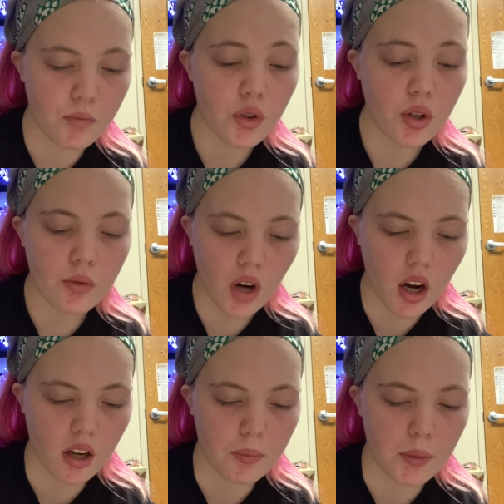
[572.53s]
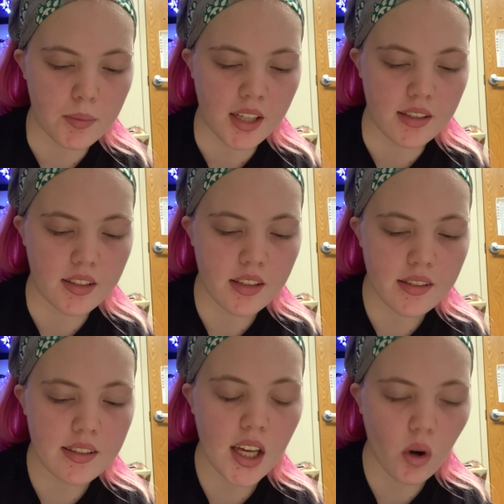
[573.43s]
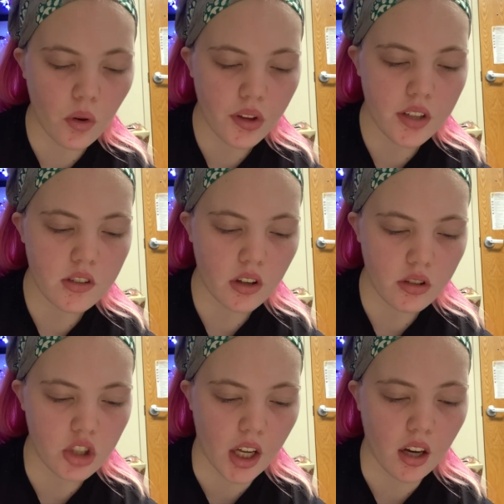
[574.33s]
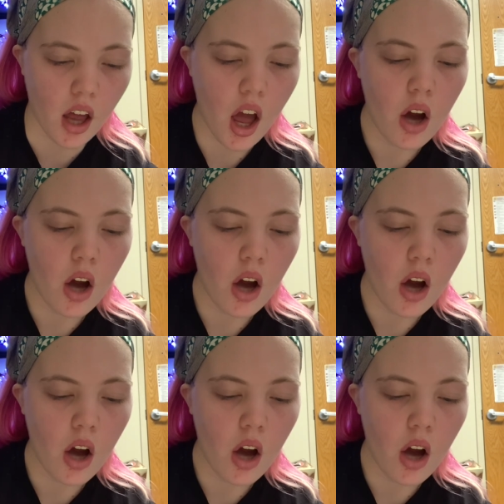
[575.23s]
You're wrong, Mom says. This is the only solution.